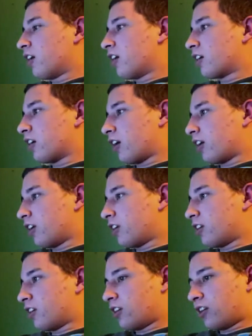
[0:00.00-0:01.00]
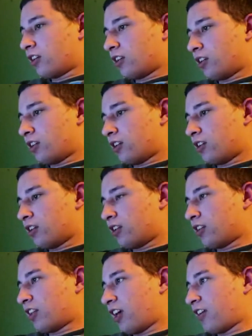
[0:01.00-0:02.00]
Got it.
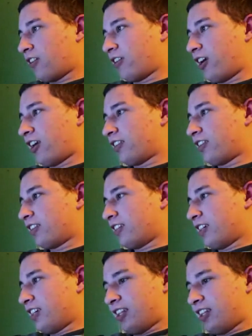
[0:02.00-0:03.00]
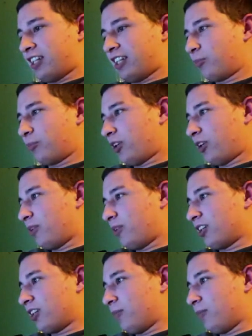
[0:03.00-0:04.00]
All right. Like that's a pretty big
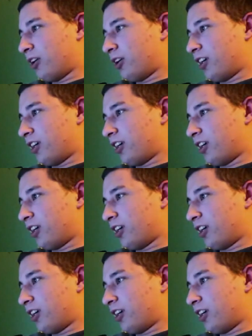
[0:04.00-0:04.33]
number.